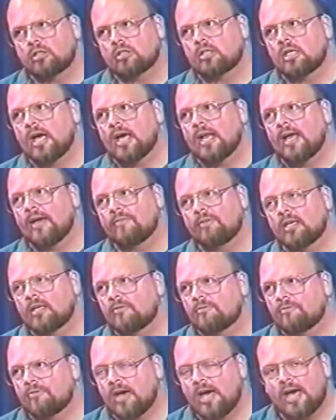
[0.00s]
does not have any
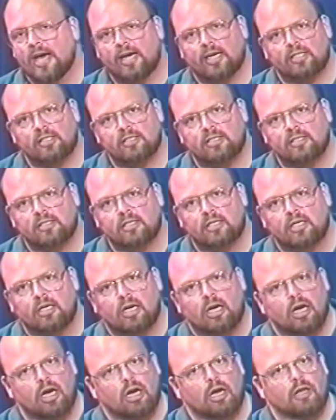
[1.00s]
facts.
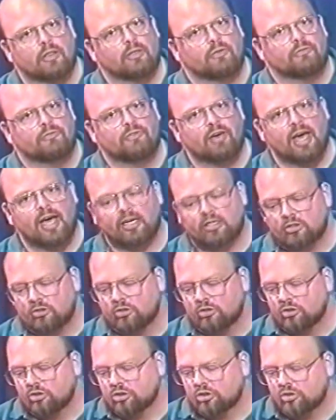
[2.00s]
The facts are
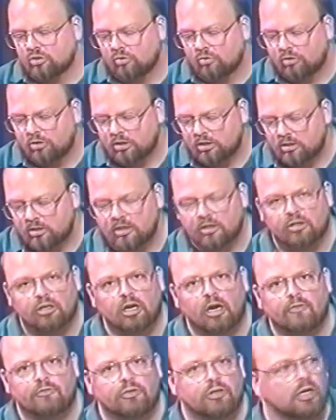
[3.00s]
distorted, they're
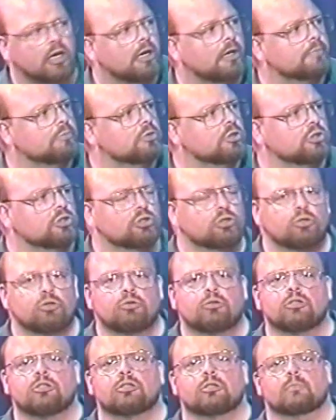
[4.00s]
covered up, the
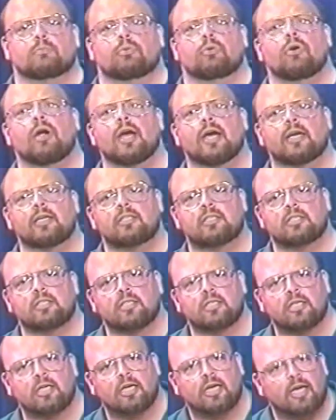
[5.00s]
truth is
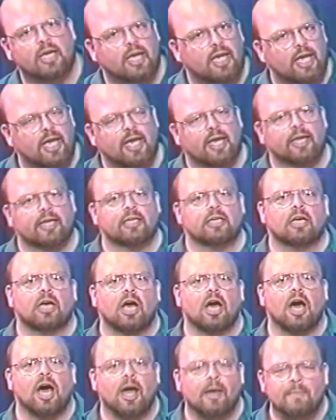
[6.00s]
suppressed, and
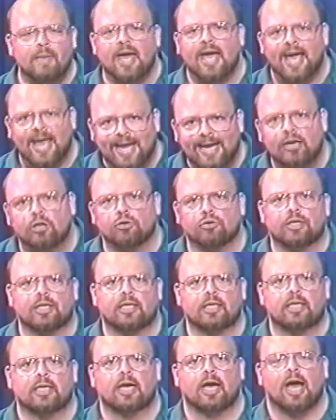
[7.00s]
I'm
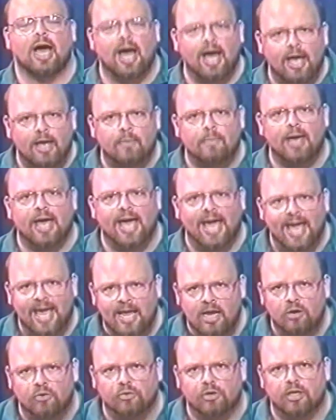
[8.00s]
angry. I am
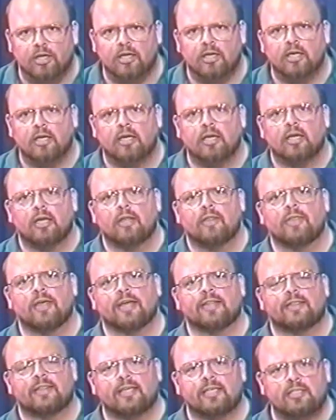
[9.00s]
angry
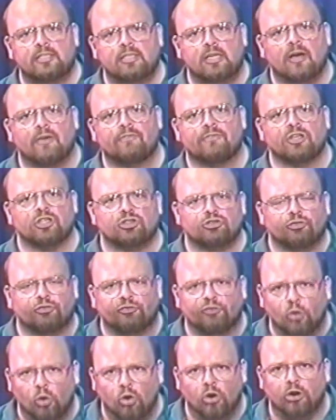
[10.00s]
that this stuff is
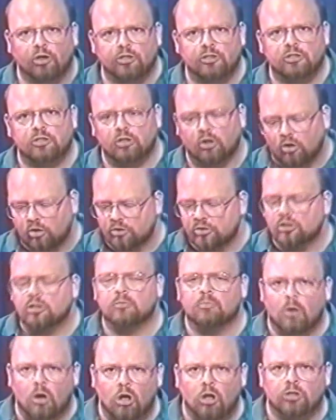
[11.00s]
forced on
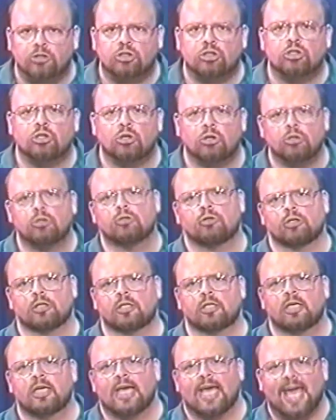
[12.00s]
small
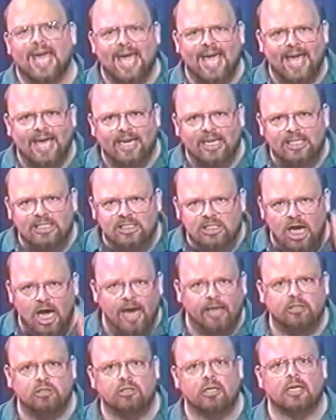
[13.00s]
children and
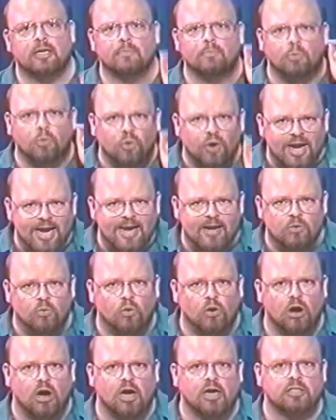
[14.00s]
indoctrinated,
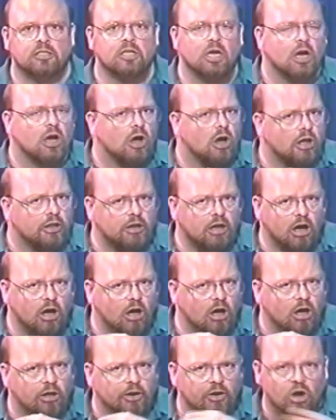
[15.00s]
brainwashed on
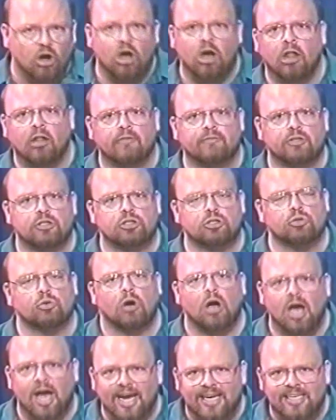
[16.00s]
all of us through
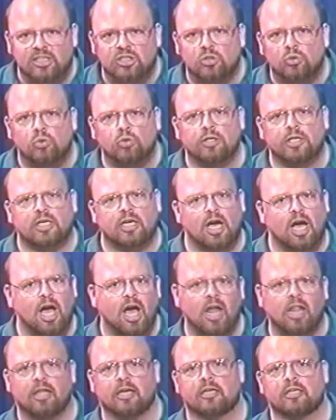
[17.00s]
high school and
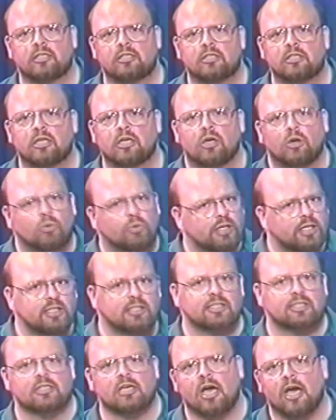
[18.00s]
college. We
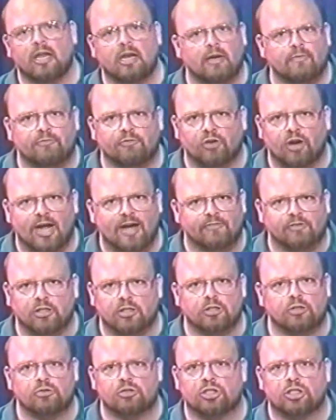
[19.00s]
didn't sign up for
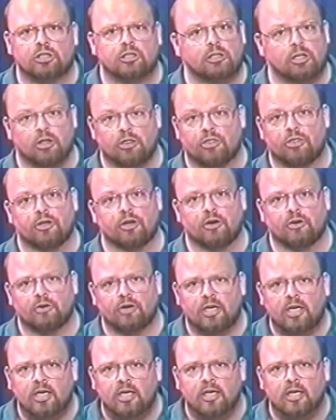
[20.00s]
evolution, the
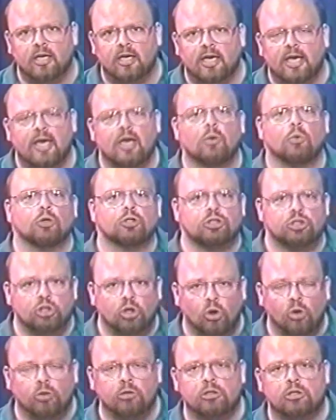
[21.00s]
theory. It was
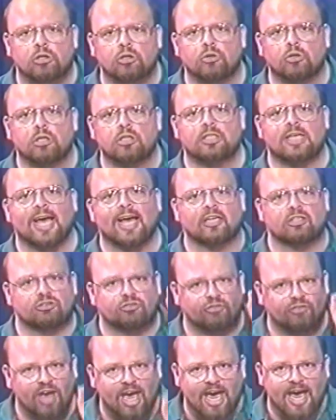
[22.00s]
told to us as
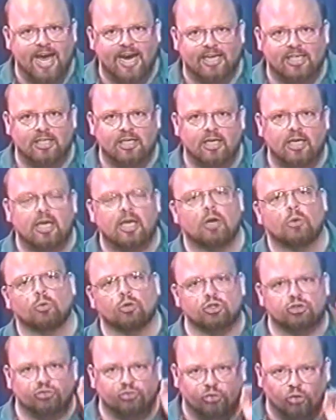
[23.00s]
fact. It
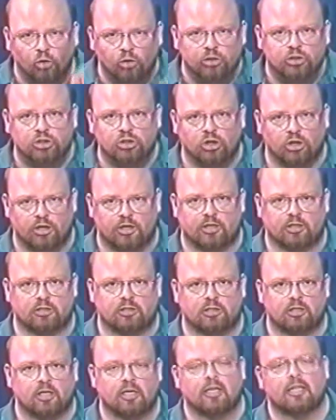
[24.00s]
was forced on
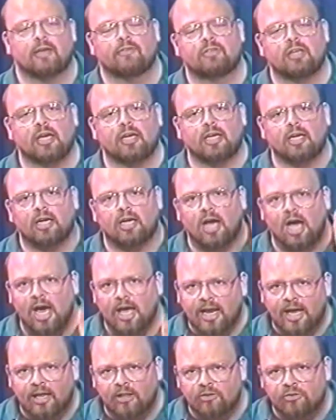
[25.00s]
us. They've taken
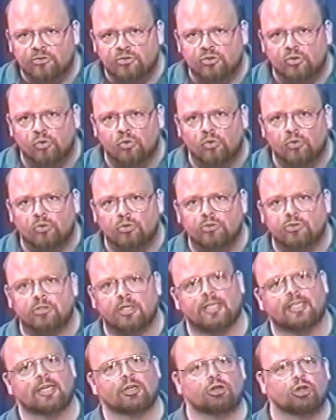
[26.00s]
God out of the schools,
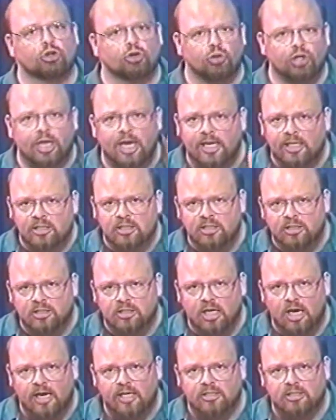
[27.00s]
they took creation
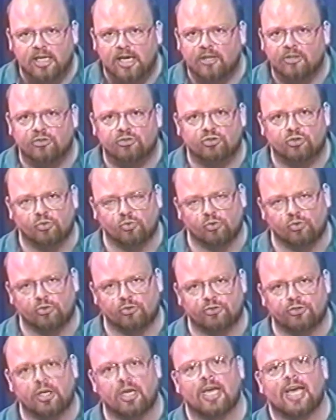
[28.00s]
science out of the
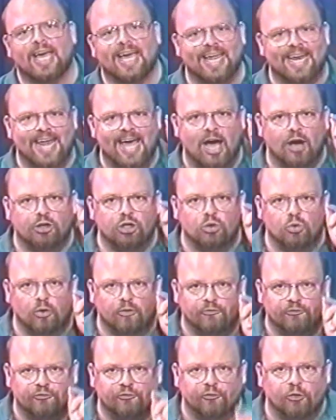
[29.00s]
schools, and now you
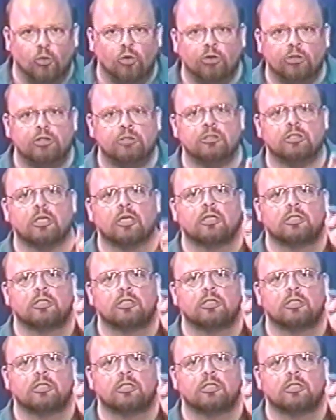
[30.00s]
are forced